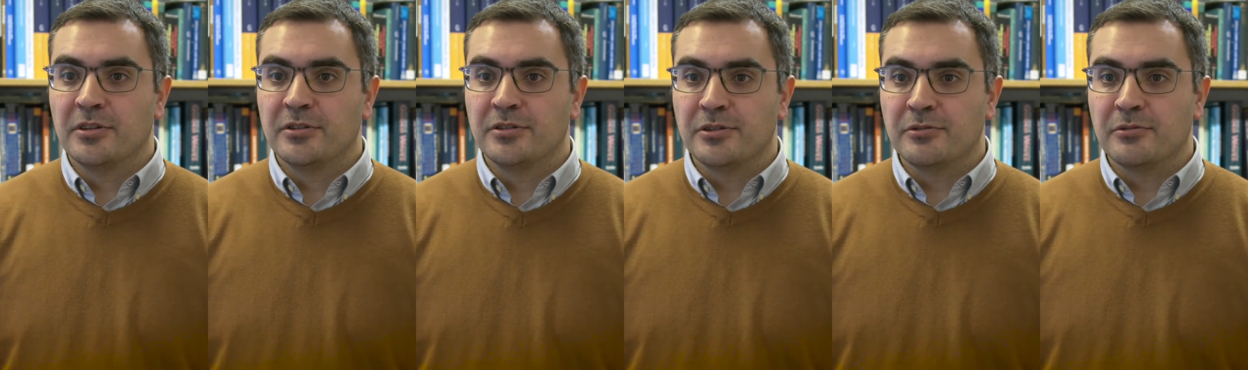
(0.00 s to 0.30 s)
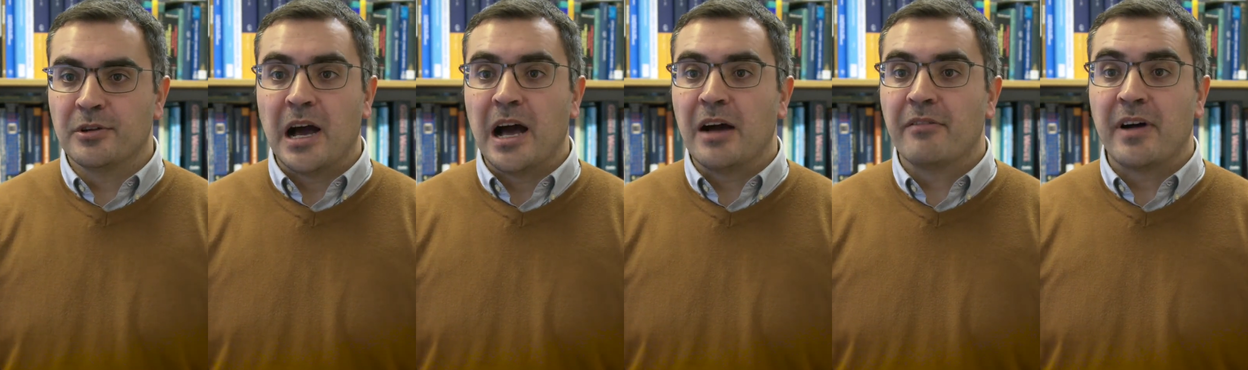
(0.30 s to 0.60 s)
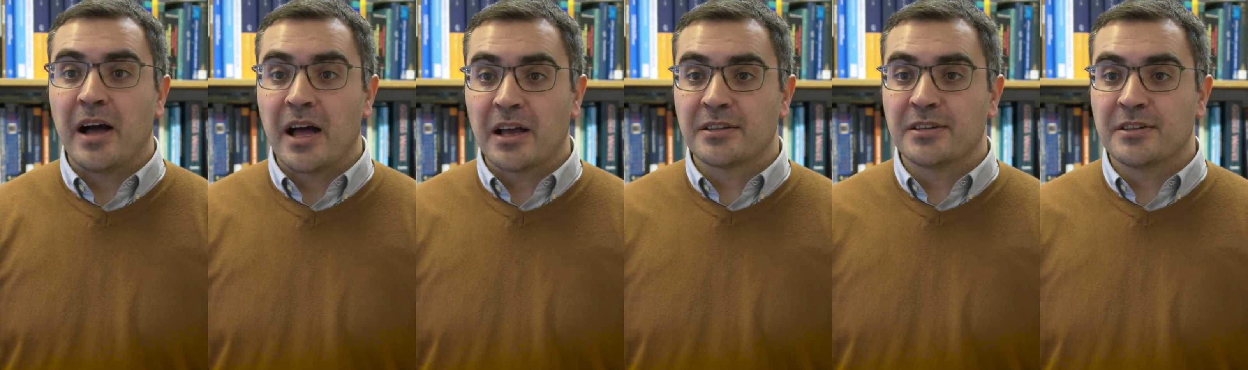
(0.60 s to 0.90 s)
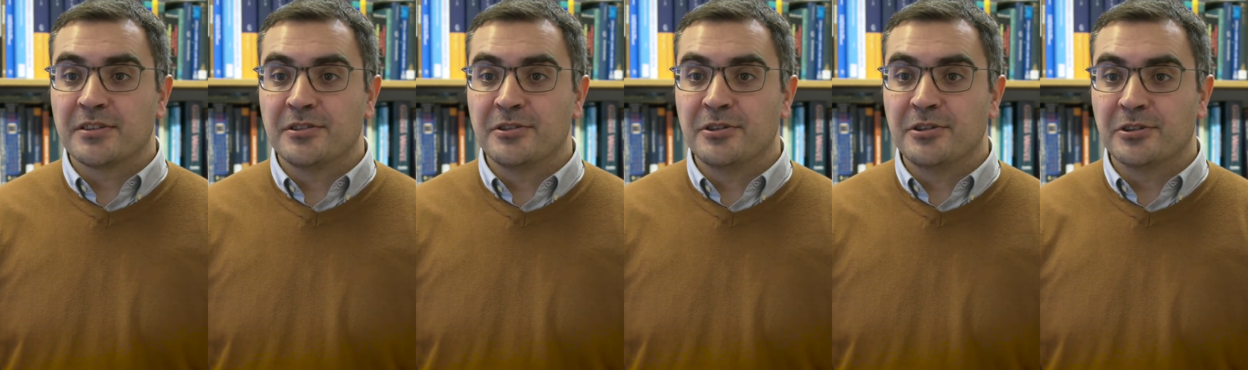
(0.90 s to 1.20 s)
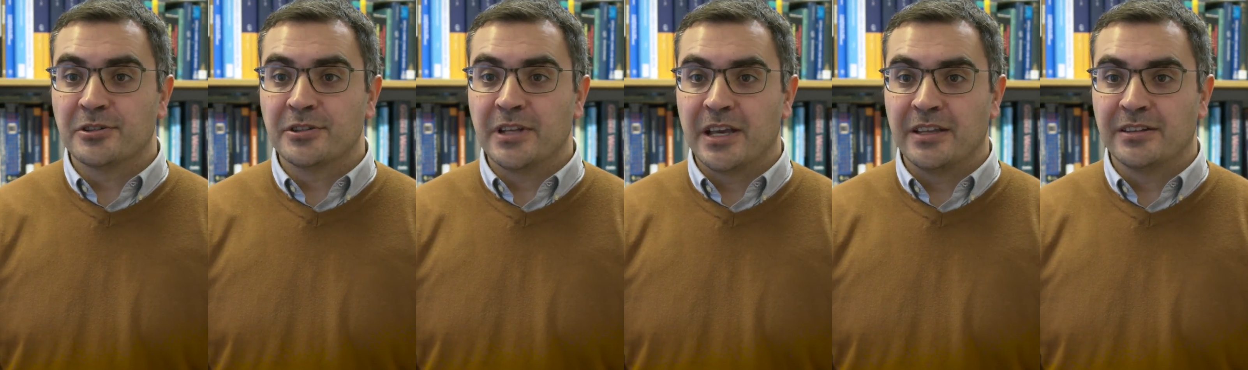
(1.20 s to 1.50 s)
to have access to
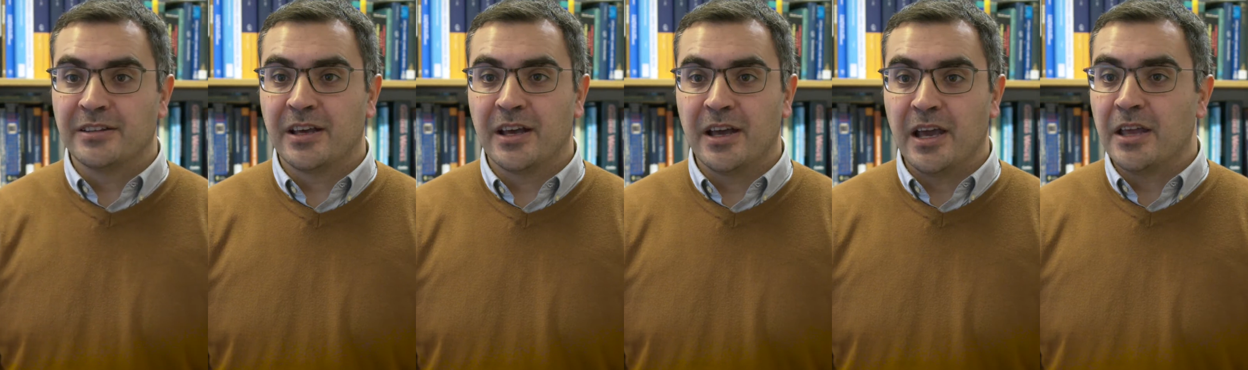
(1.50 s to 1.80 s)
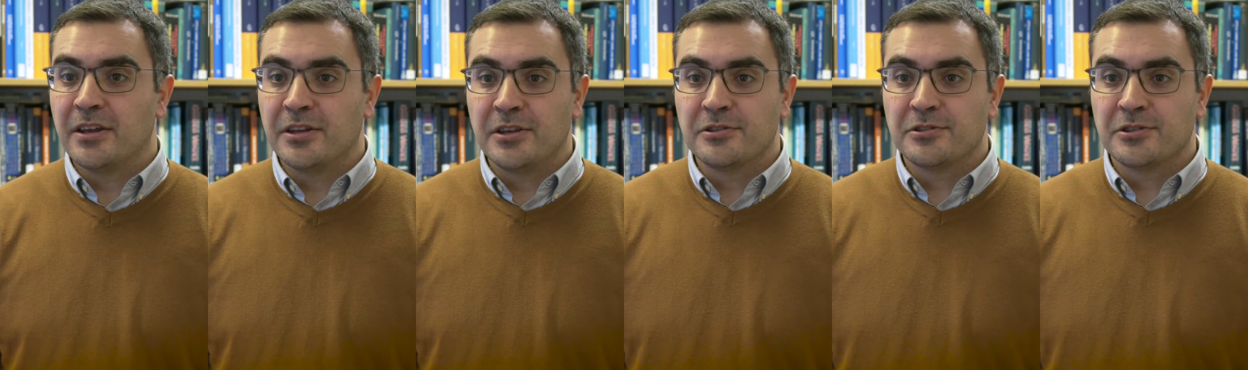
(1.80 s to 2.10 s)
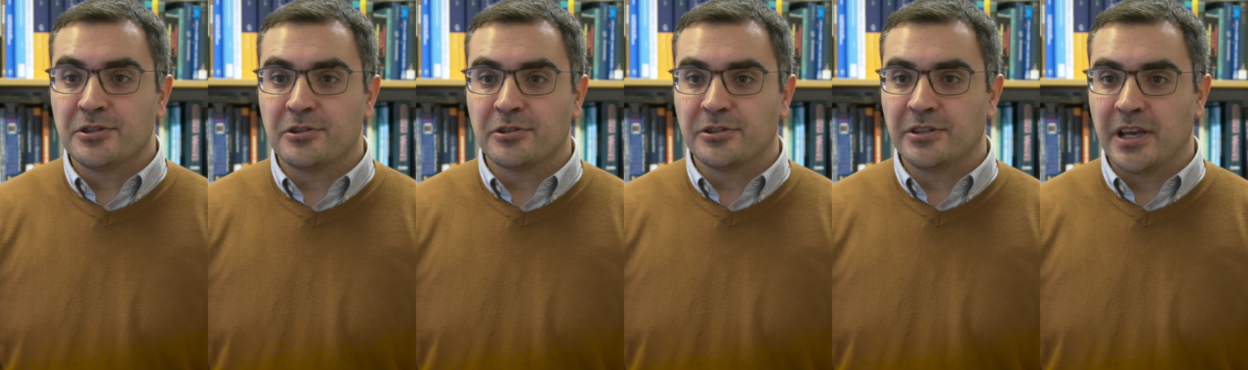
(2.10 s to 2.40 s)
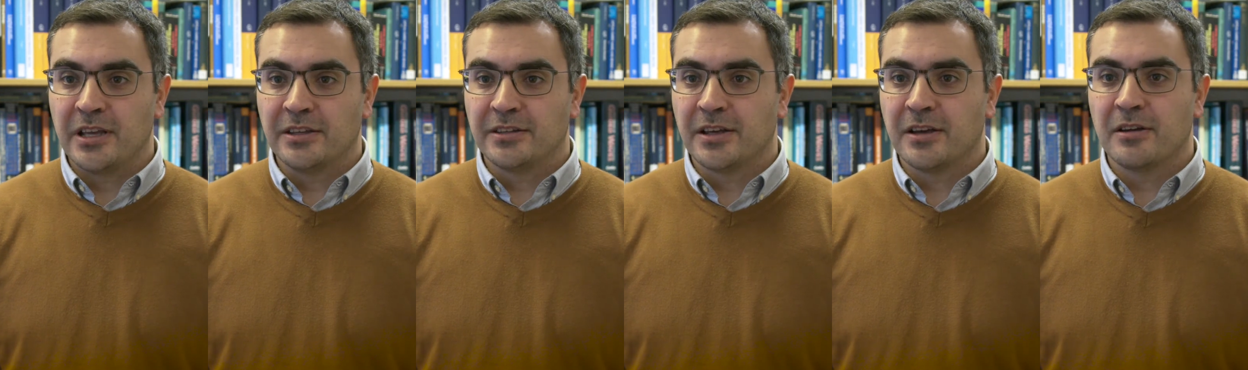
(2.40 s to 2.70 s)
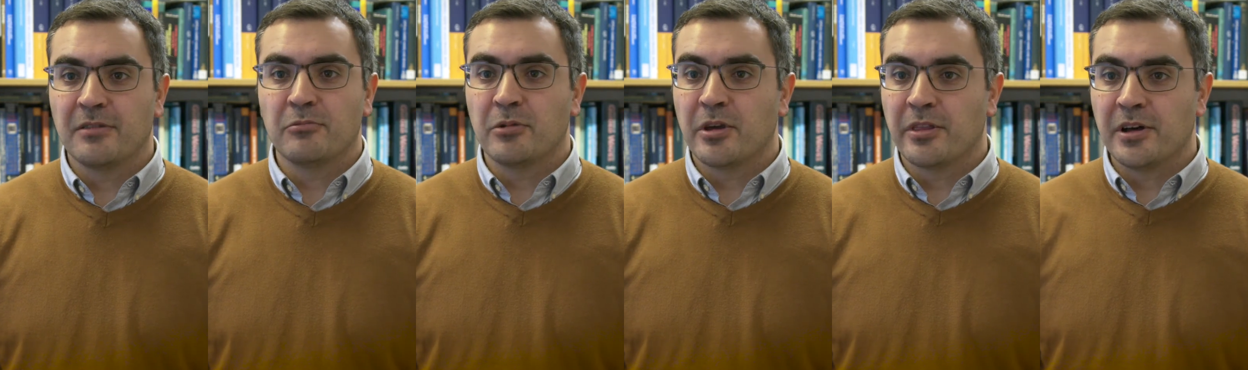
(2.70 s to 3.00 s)
your data and use your
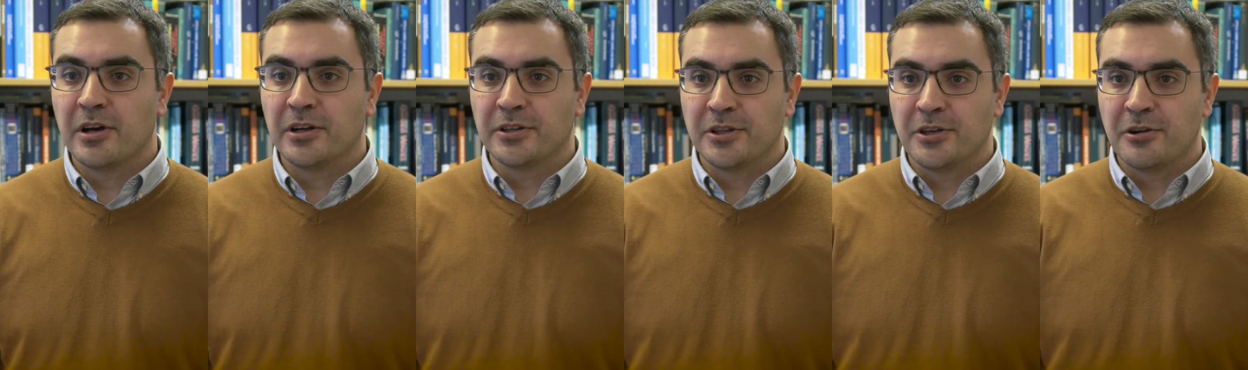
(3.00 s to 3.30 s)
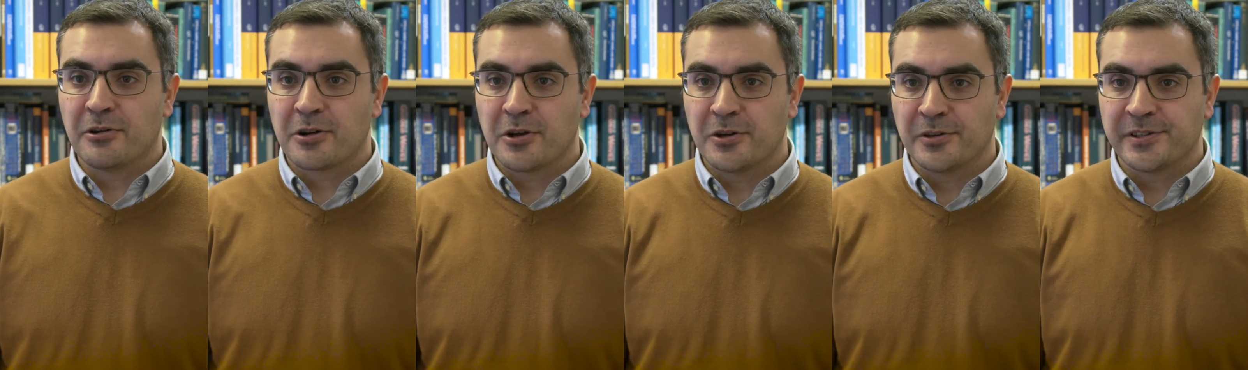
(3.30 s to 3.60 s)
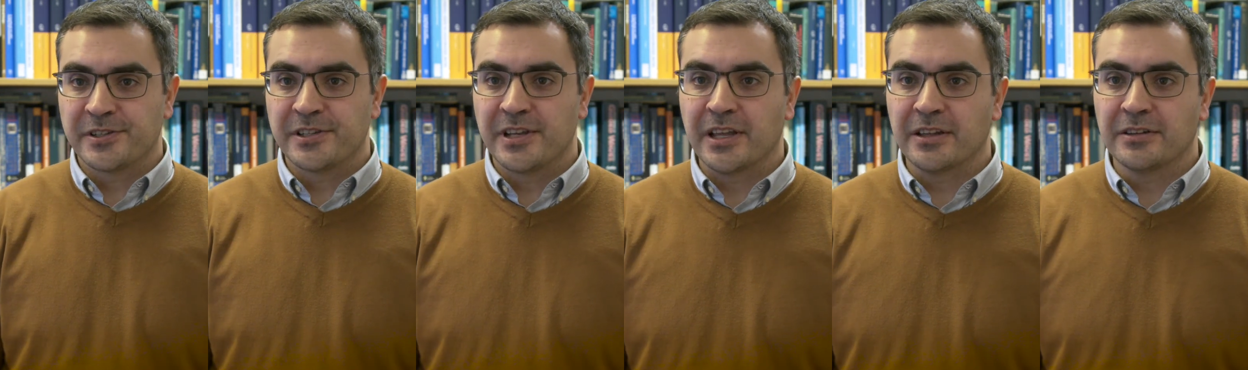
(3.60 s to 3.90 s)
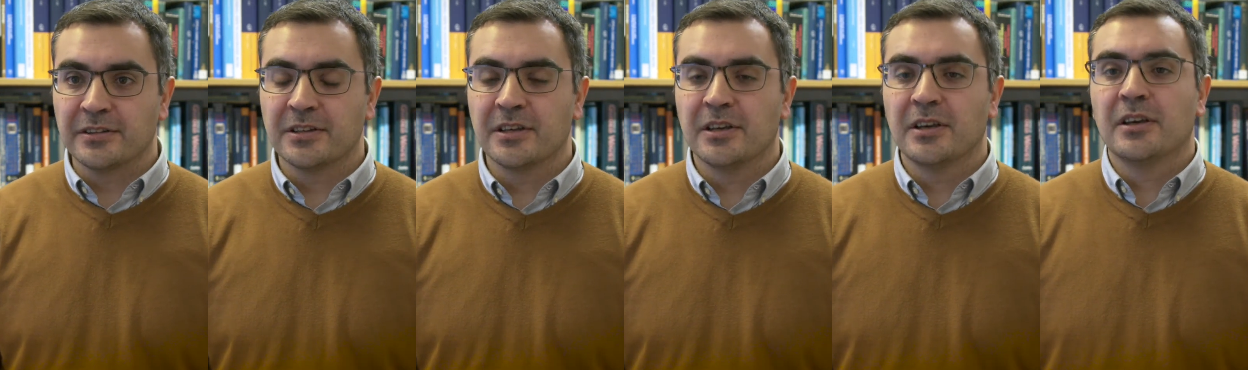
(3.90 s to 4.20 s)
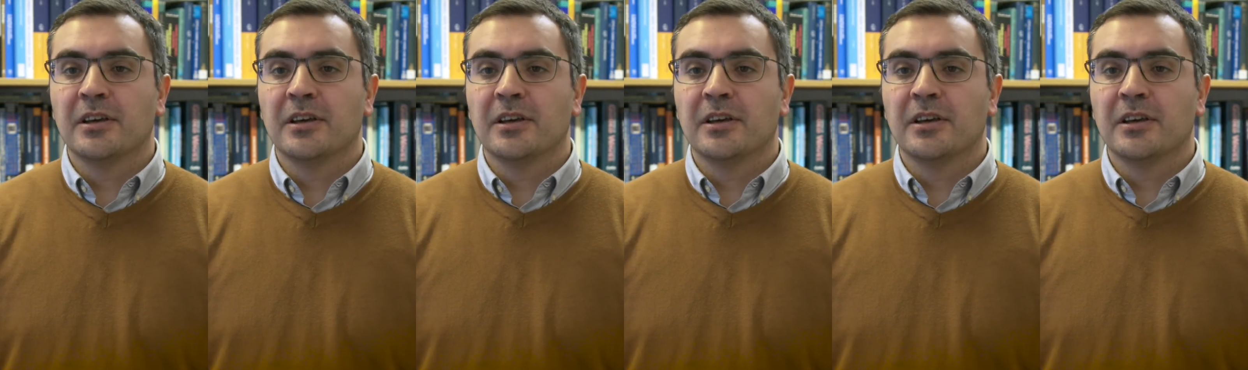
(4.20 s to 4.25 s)
data without your consent.